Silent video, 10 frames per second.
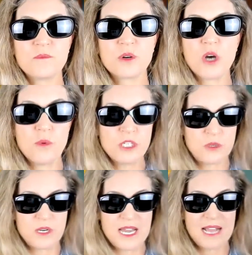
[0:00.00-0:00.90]
We're going
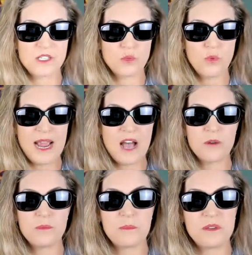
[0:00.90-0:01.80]
to a next
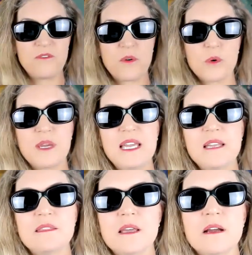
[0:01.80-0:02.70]
round, but before we
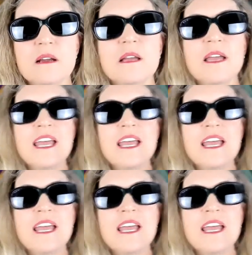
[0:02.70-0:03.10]
get there,